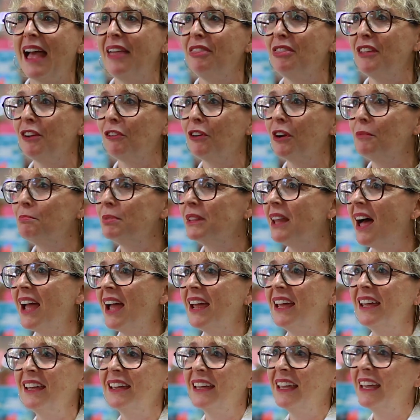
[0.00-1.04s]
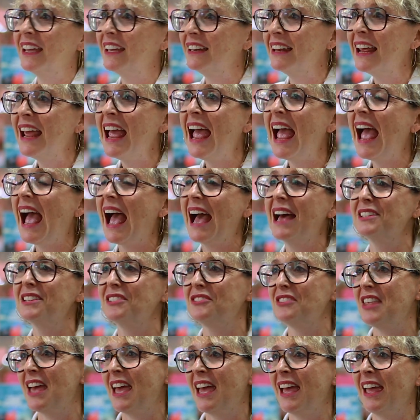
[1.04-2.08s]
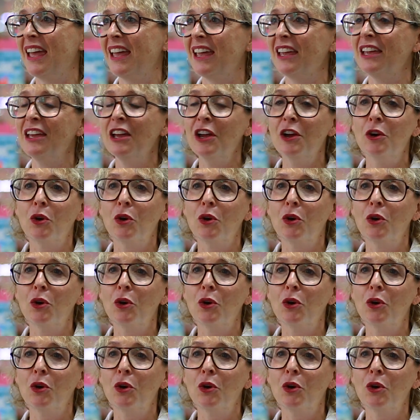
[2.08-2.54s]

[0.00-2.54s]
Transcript: and they're applying it as they